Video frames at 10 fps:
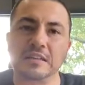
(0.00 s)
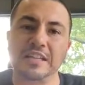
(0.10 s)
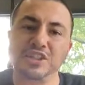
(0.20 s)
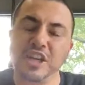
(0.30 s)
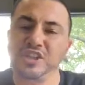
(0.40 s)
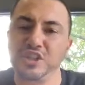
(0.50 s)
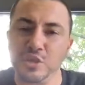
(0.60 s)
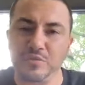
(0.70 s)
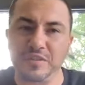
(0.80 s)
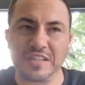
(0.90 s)
the education
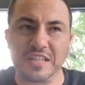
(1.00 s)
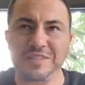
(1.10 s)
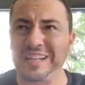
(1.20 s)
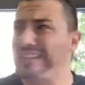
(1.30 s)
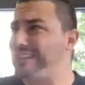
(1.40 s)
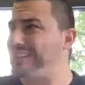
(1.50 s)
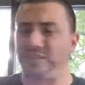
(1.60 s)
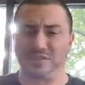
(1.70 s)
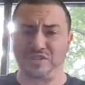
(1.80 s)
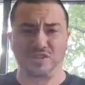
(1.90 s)
you would receive is not that
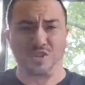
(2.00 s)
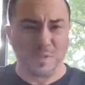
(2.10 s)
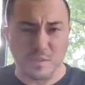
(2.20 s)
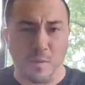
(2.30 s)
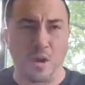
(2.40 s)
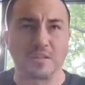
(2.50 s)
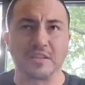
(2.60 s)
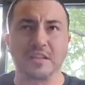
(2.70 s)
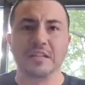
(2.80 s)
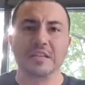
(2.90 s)
they're super
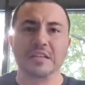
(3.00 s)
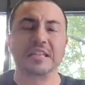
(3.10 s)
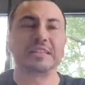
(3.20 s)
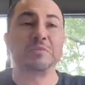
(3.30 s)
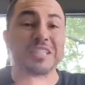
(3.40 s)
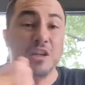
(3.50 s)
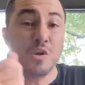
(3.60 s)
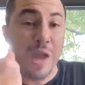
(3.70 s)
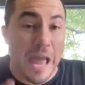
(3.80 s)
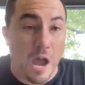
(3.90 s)
smart, is that they would tell
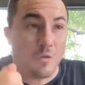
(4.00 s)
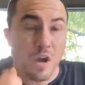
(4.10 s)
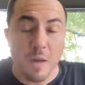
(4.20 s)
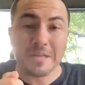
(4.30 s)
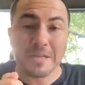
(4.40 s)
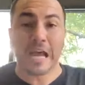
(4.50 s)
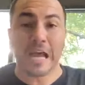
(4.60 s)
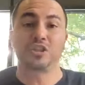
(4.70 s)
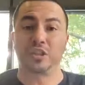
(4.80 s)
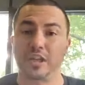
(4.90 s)
you how companies
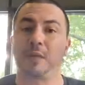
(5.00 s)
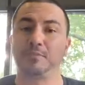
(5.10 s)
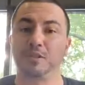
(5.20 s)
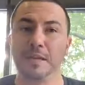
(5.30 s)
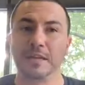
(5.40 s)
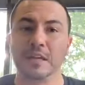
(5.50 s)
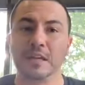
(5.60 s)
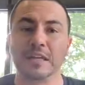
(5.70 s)
actually come to be.